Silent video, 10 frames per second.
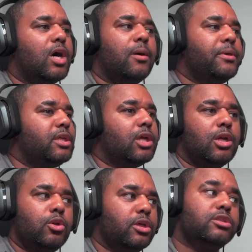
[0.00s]
I mean,
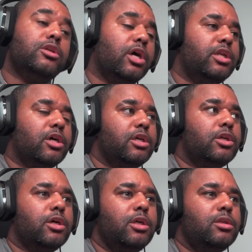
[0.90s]
like, look, it's
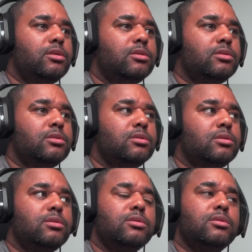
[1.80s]
1999.
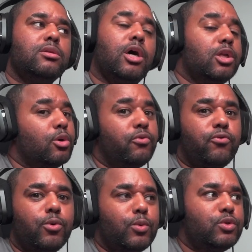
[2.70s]
I know
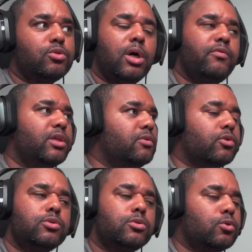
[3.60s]
four-wheel drive,
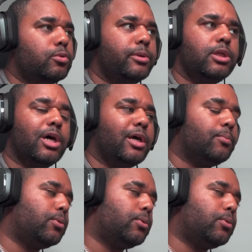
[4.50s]
Evo, Scooby, like,